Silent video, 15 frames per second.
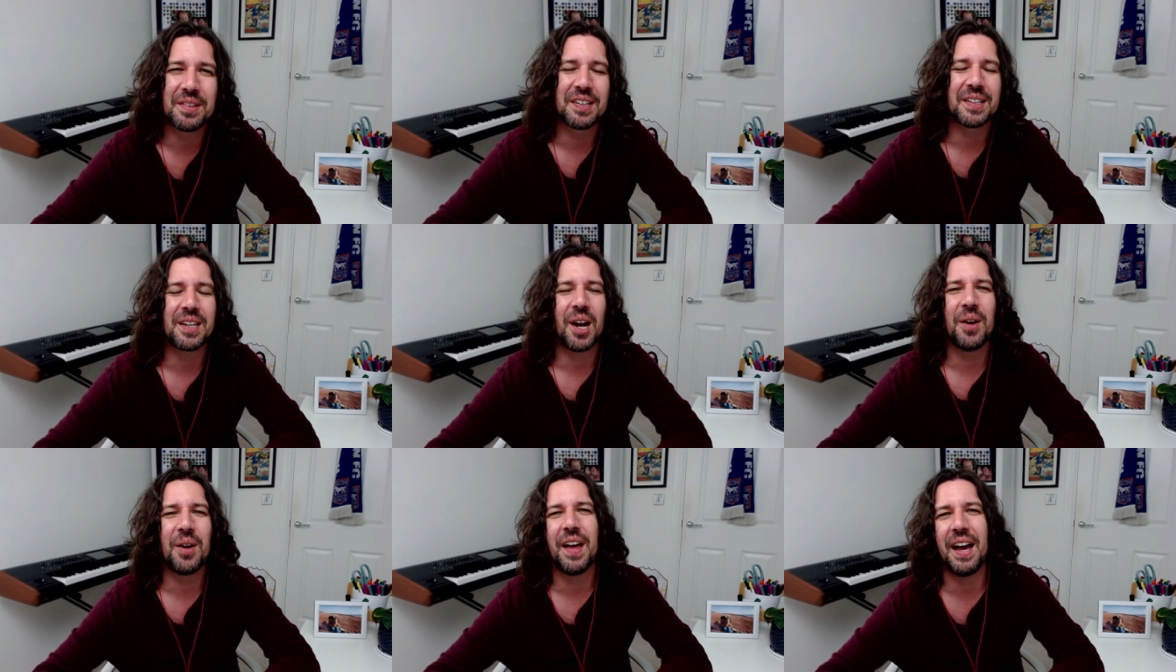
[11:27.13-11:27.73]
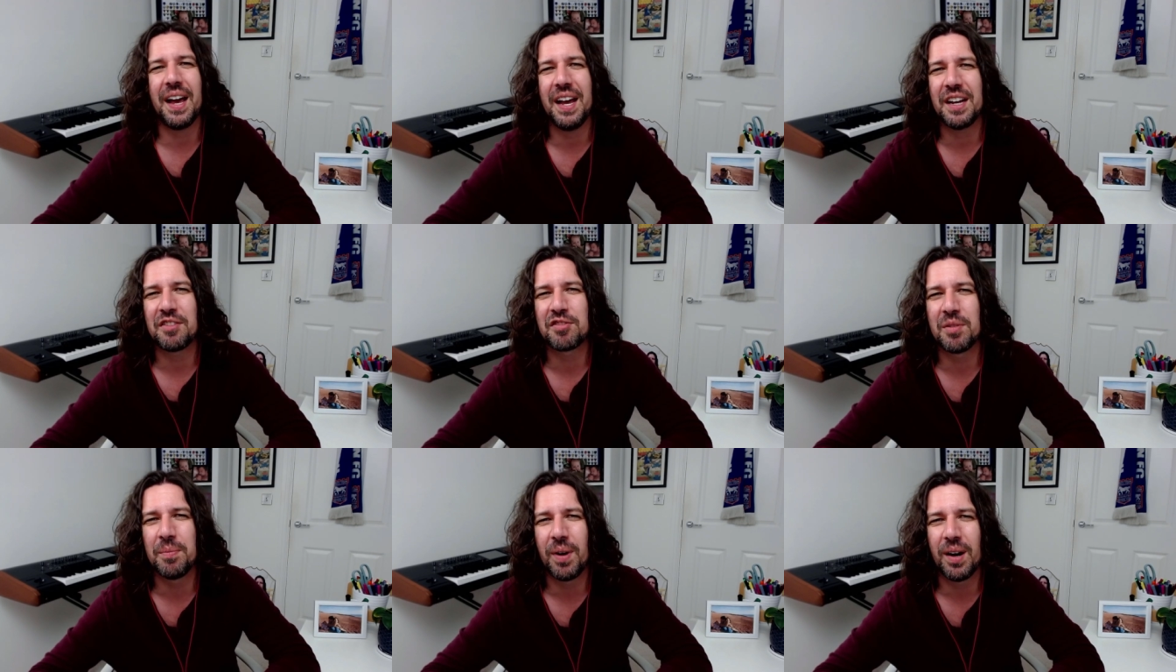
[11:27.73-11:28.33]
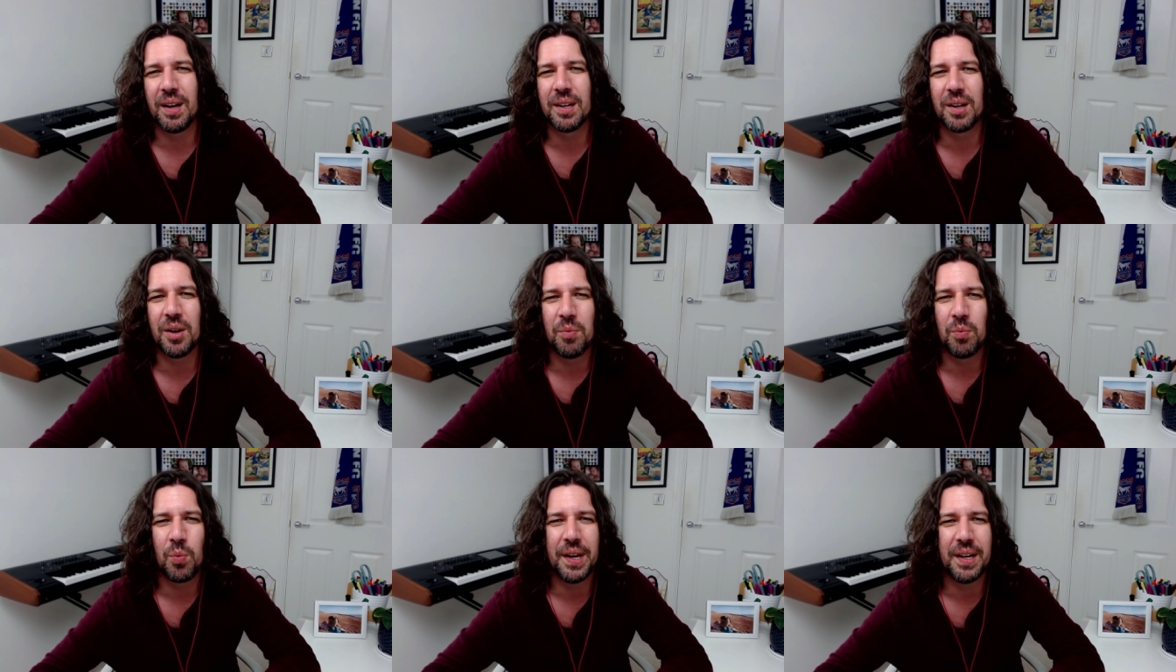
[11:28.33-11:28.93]
to go that extra mile
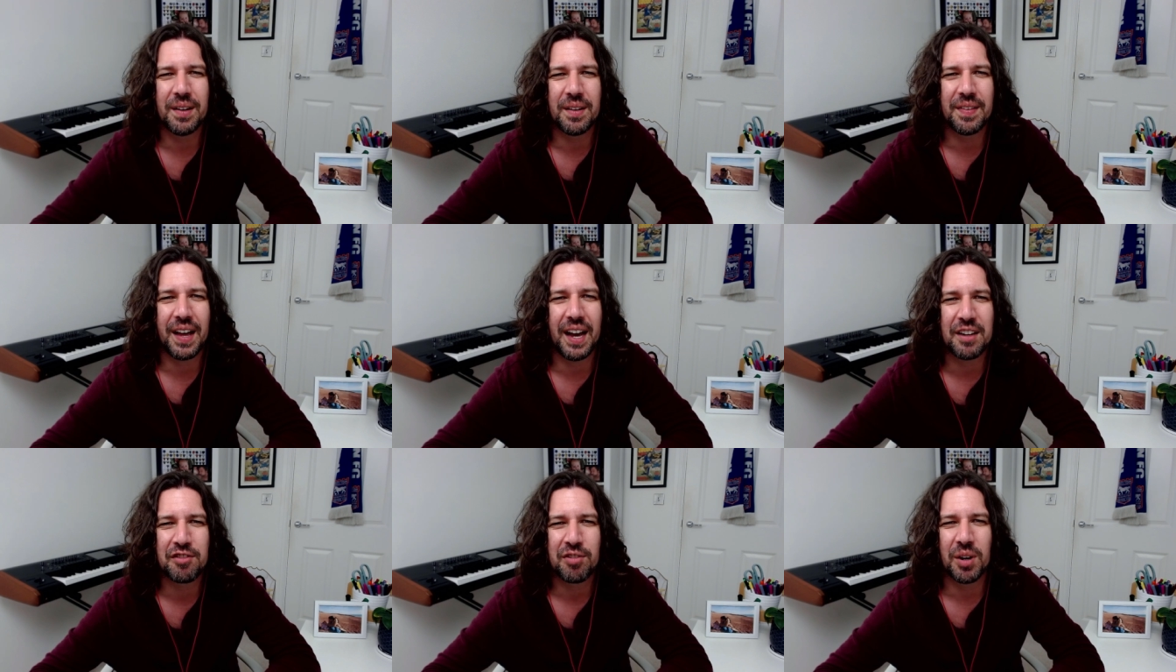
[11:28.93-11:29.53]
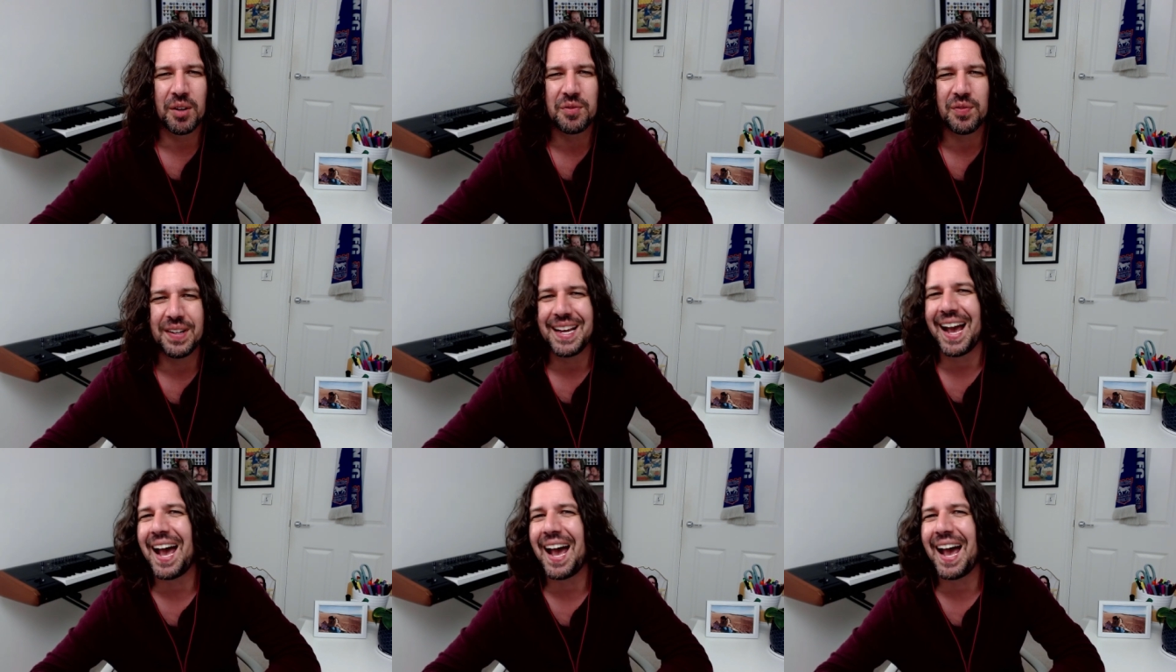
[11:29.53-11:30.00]
and win that trophy?